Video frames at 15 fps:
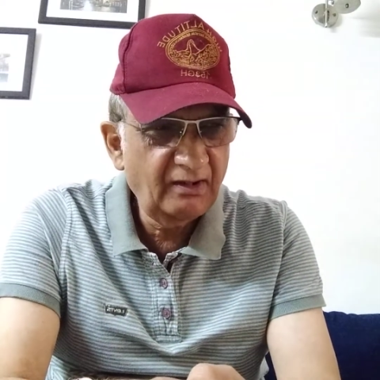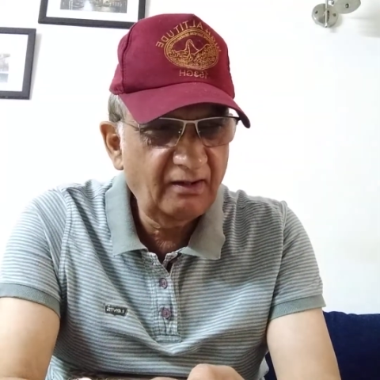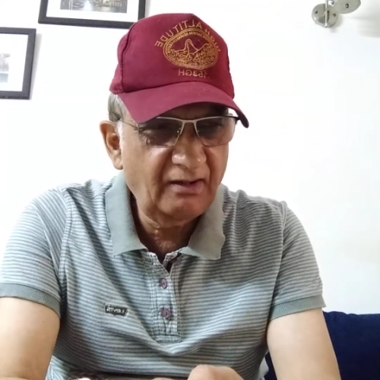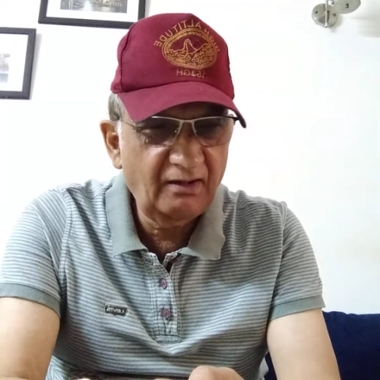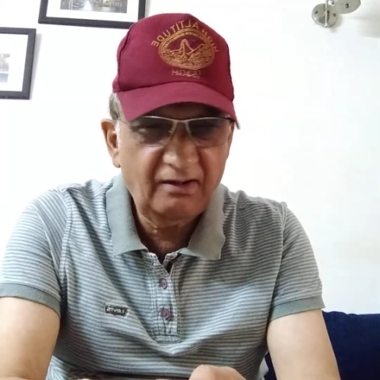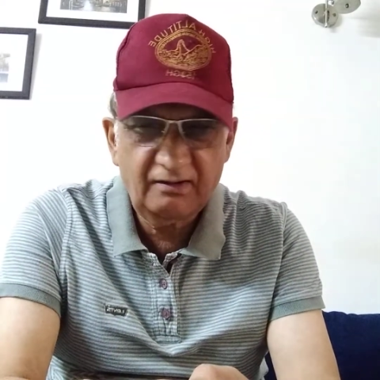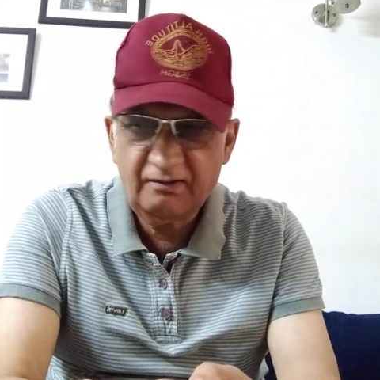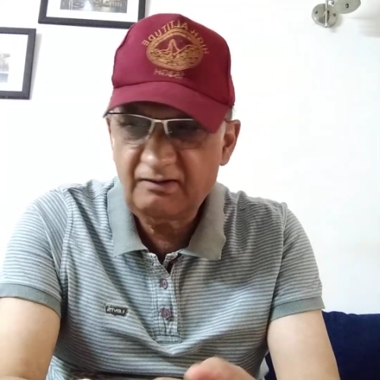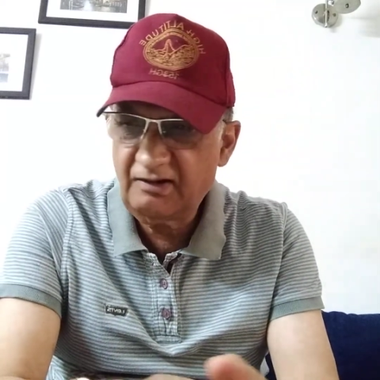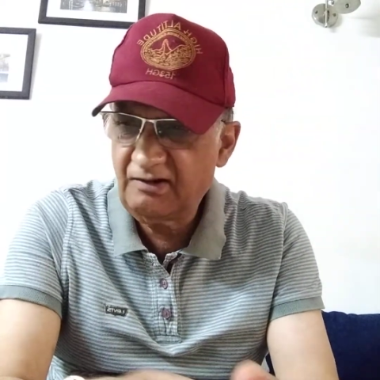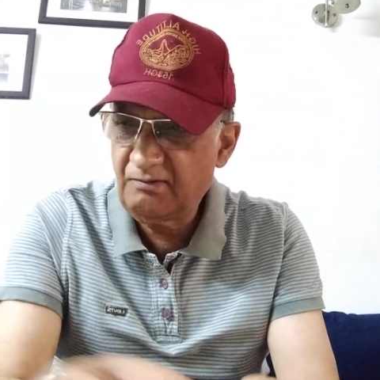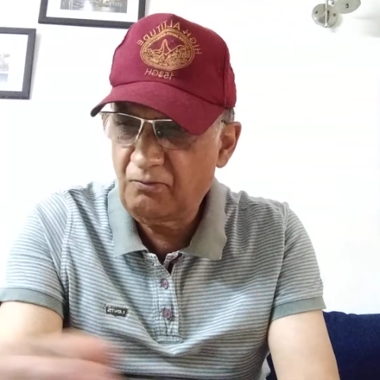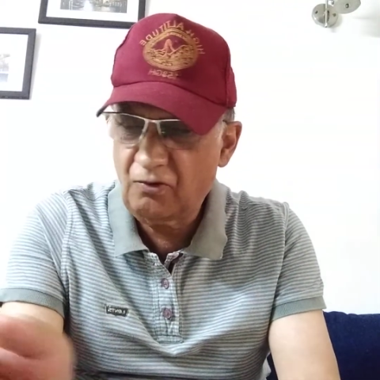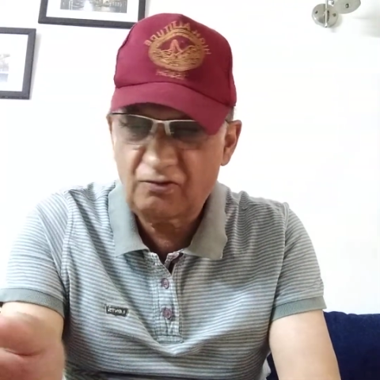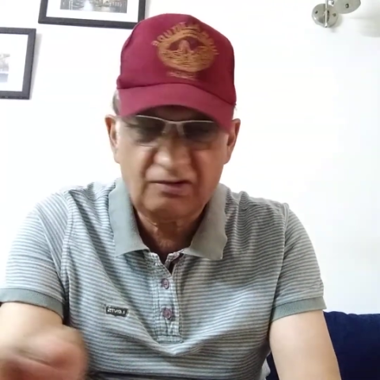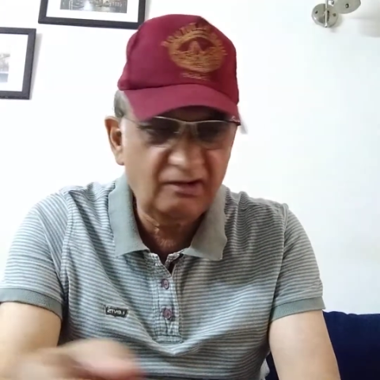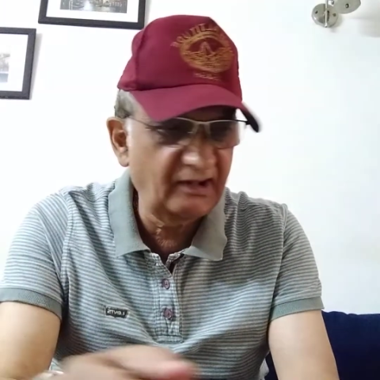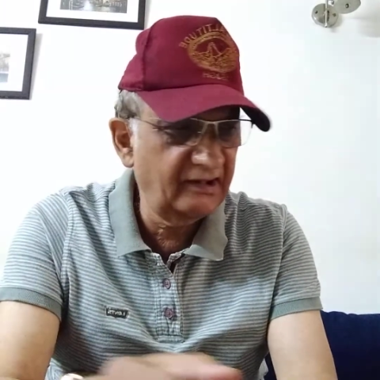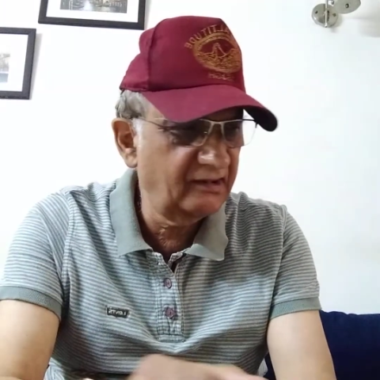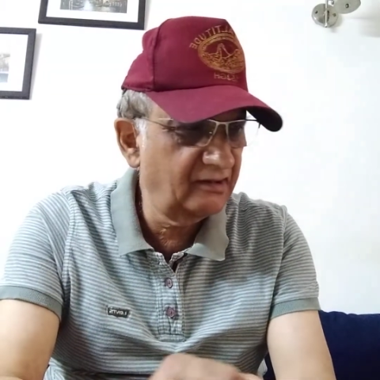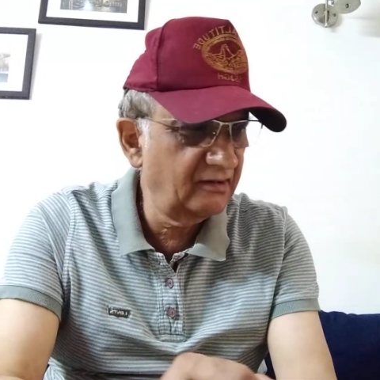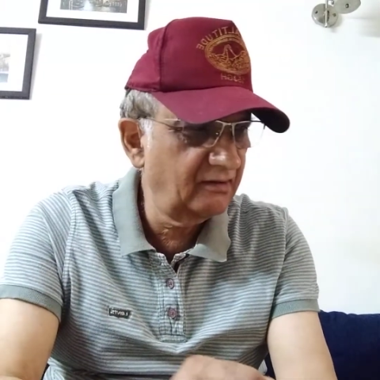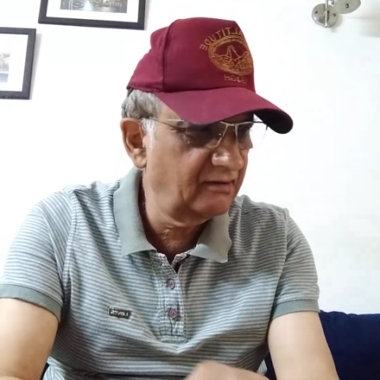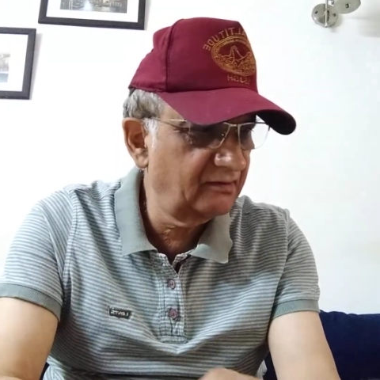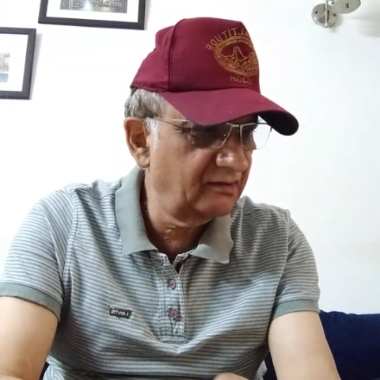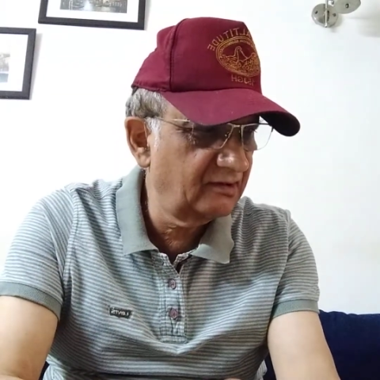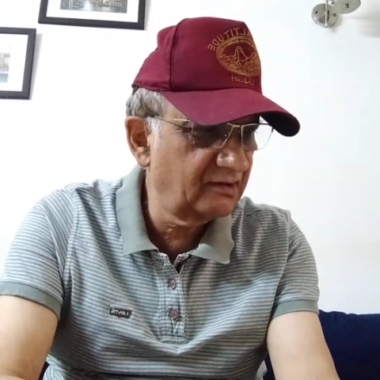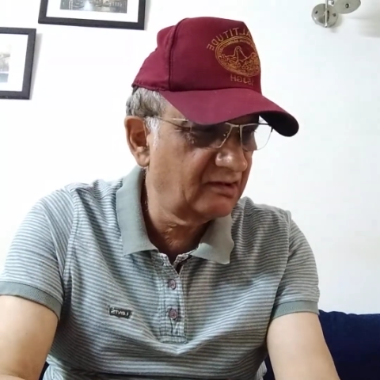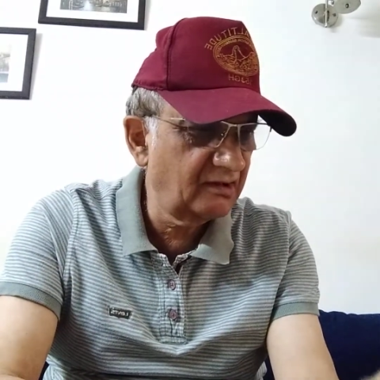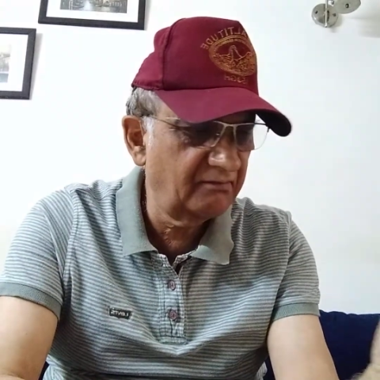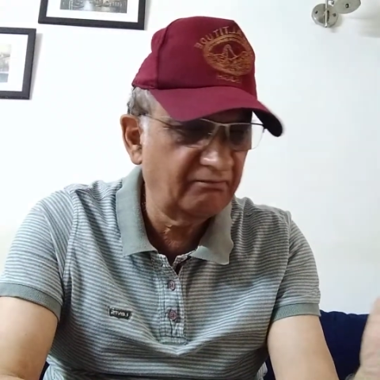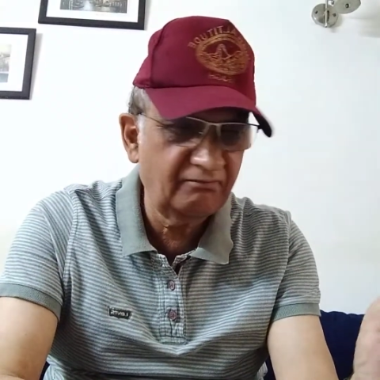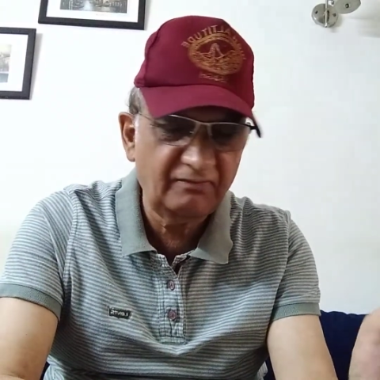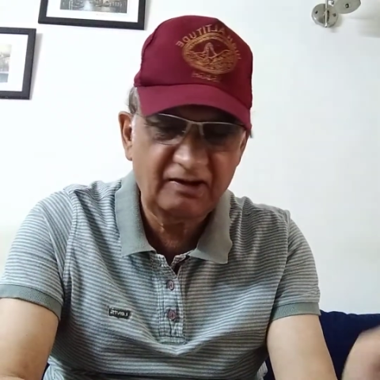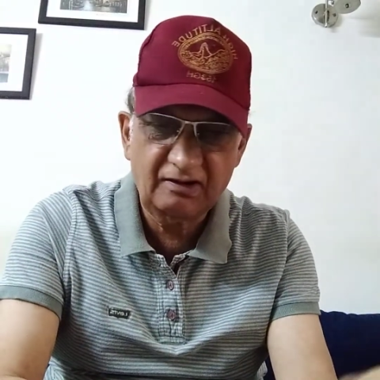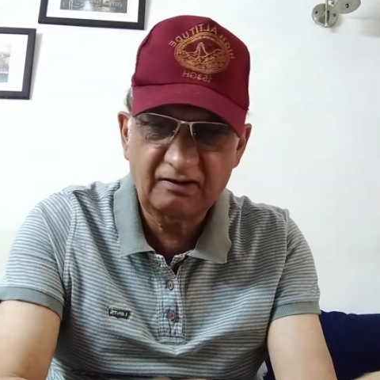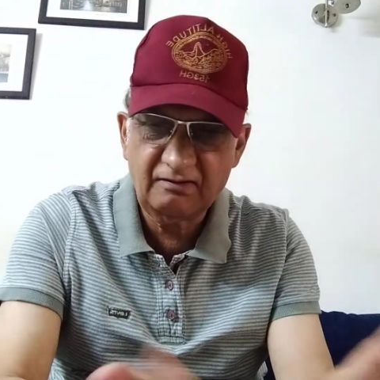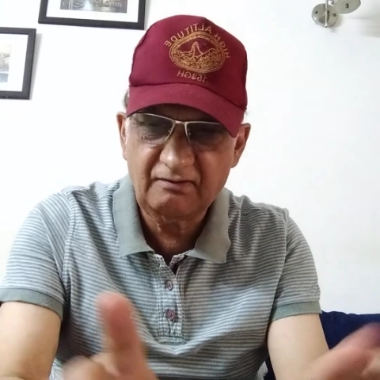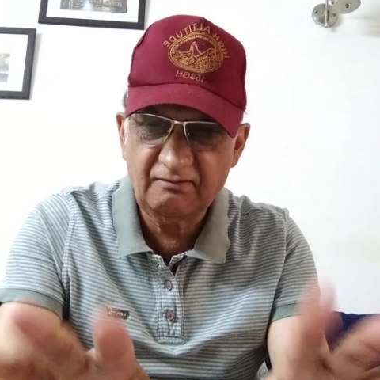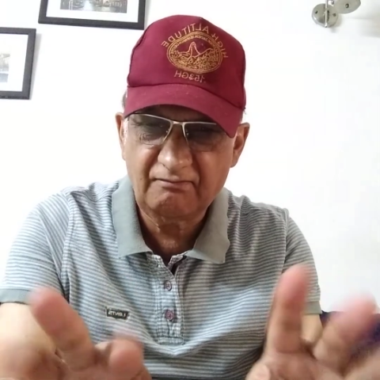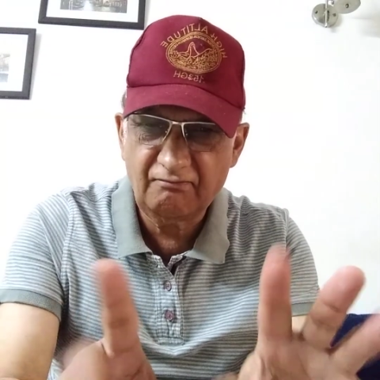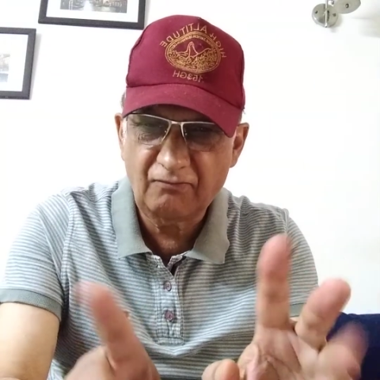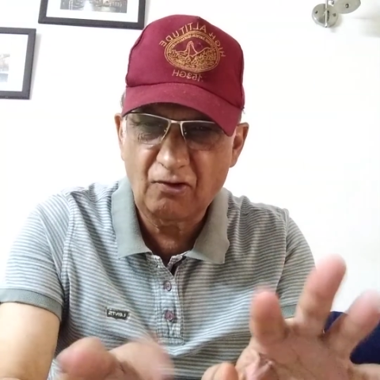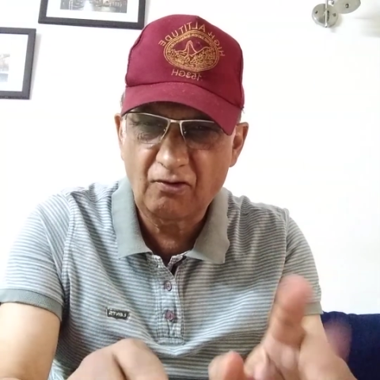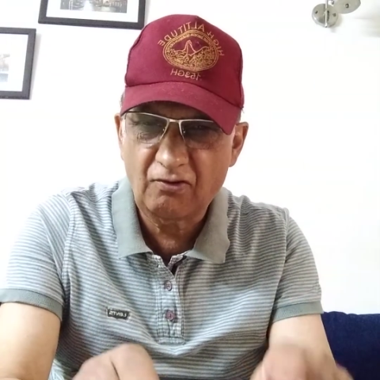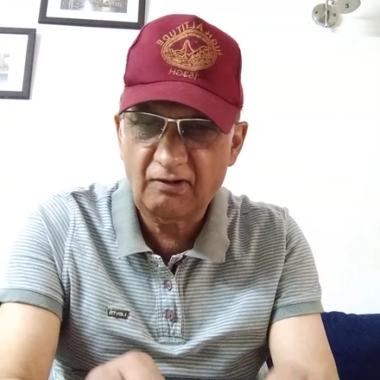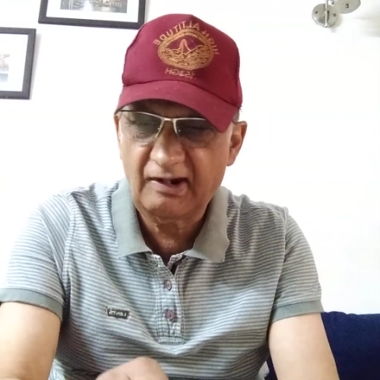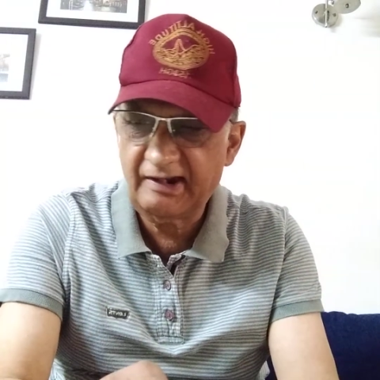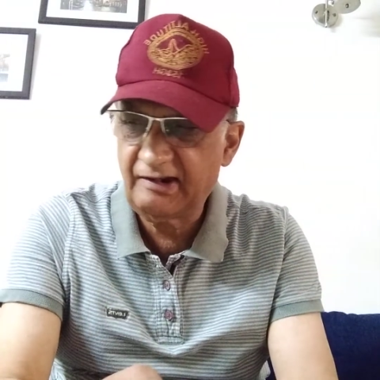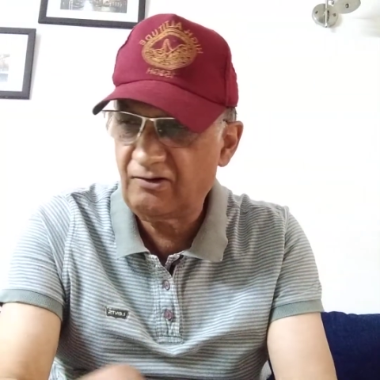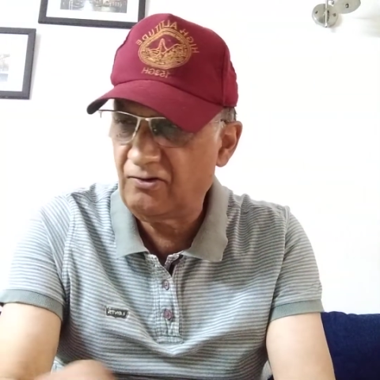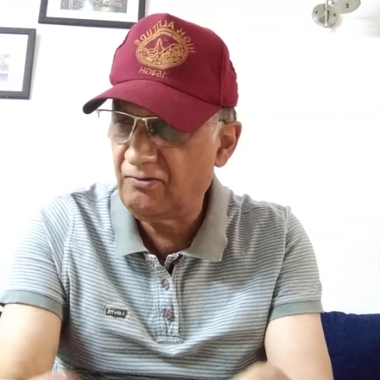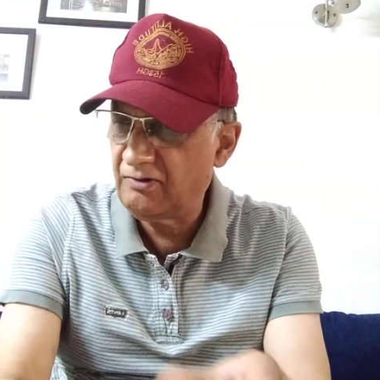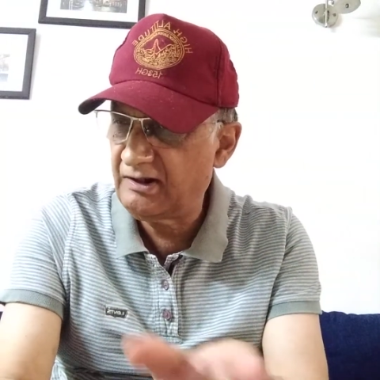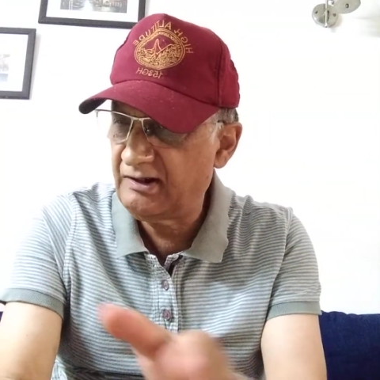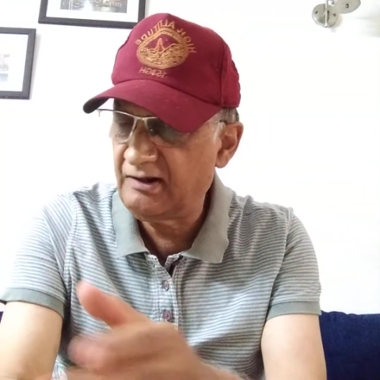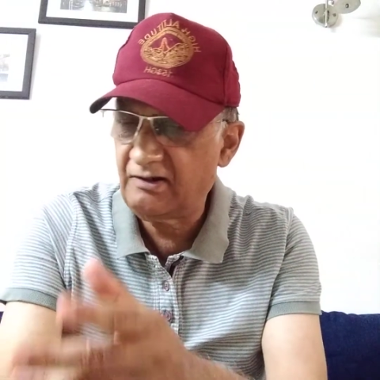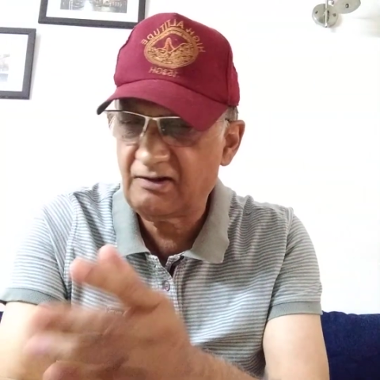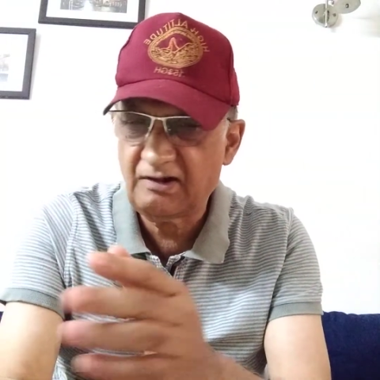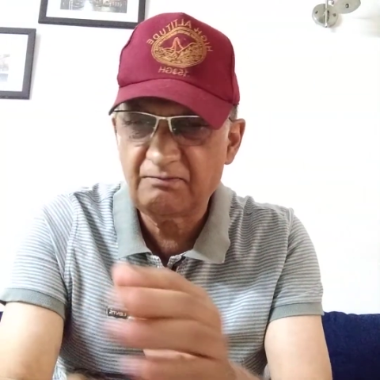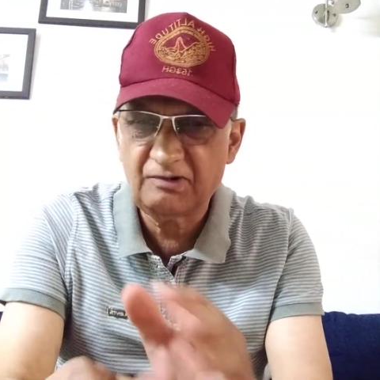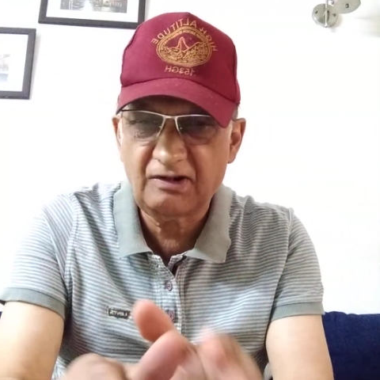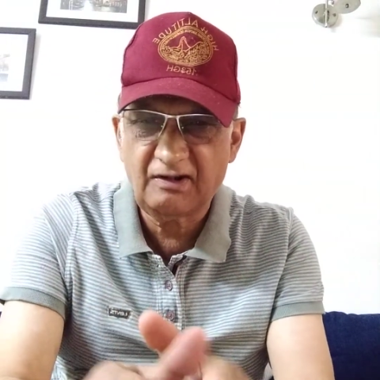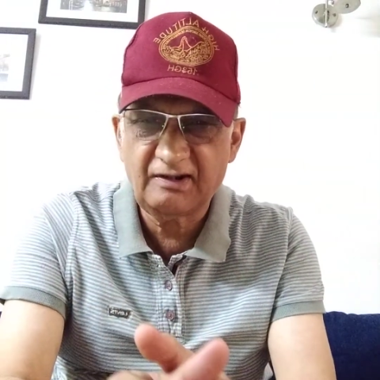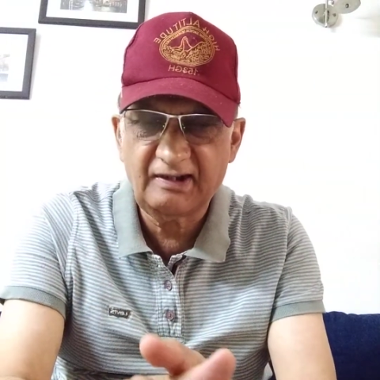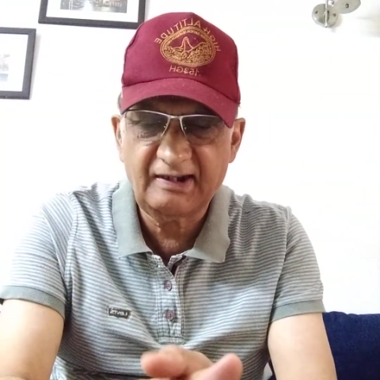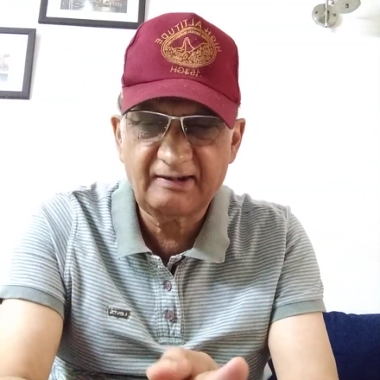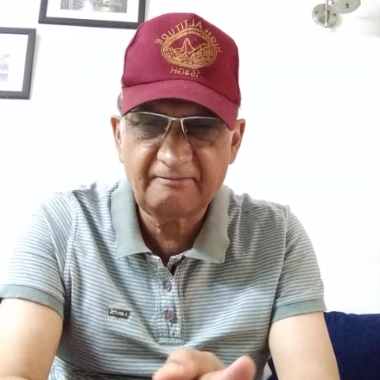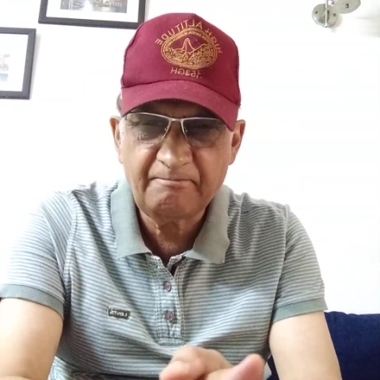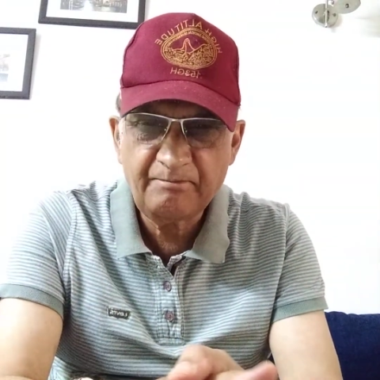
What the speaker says: and the books lying there. There's some bongo lying over there, something like that.